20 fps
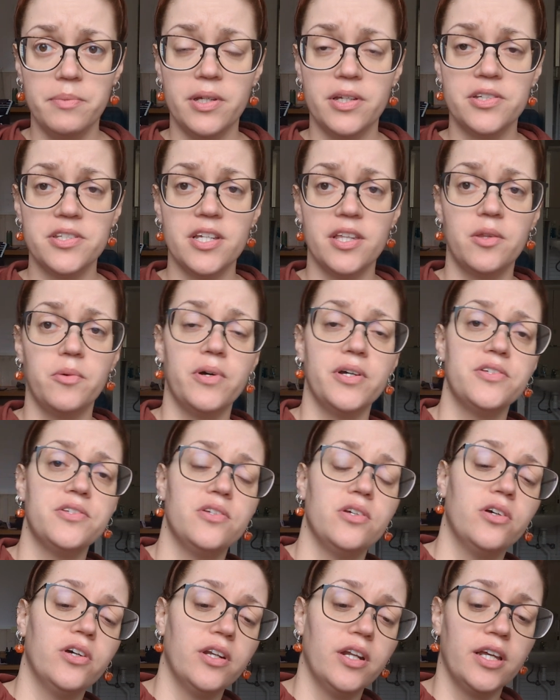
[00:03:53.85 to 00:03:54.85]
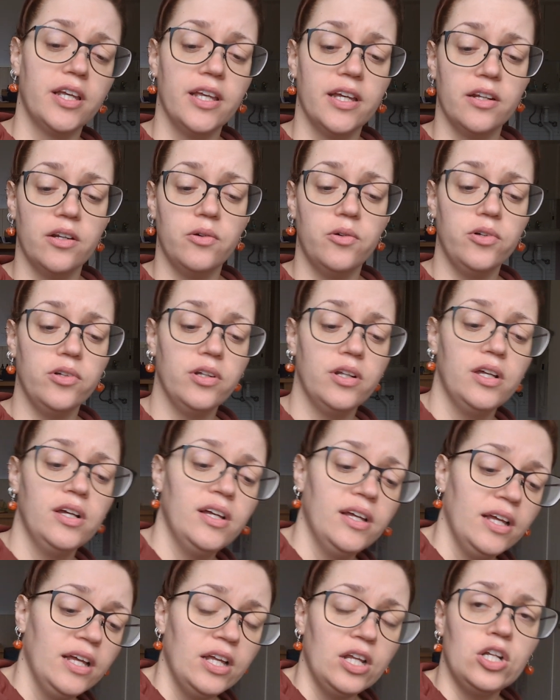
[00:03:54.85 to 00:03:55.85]
because otherwise you're going to get all
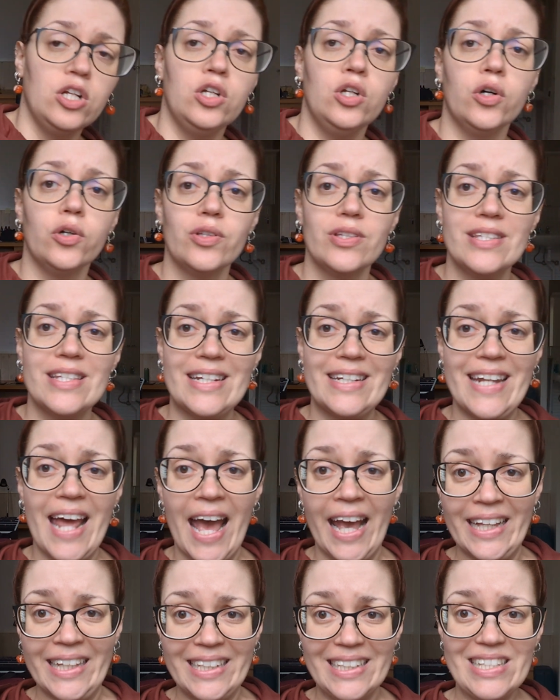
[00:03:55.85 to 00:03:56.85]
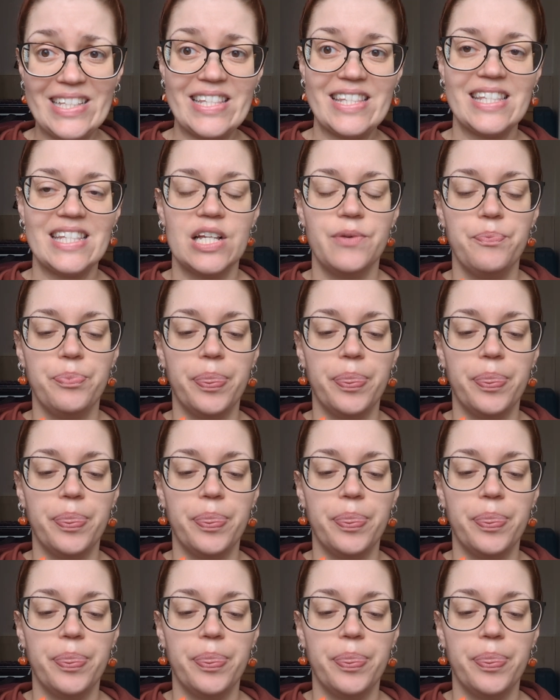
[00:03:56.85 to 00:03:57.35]
knots and tangles.